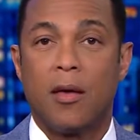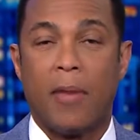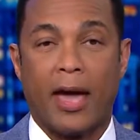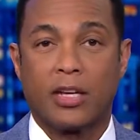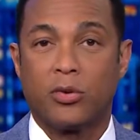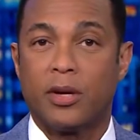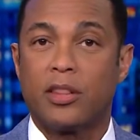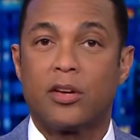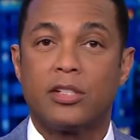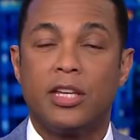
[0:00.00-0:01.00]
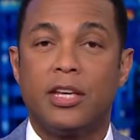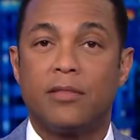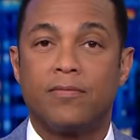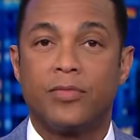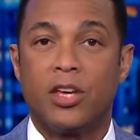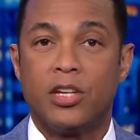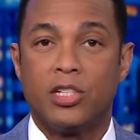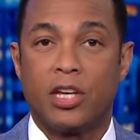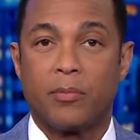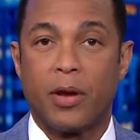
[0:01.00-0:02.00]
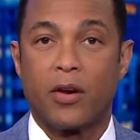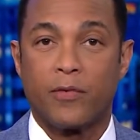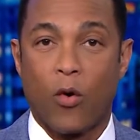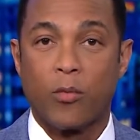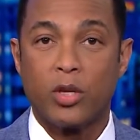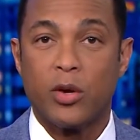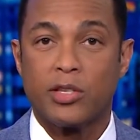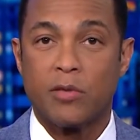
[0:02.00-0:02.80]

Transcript: Back in 2013, she compared former U.S.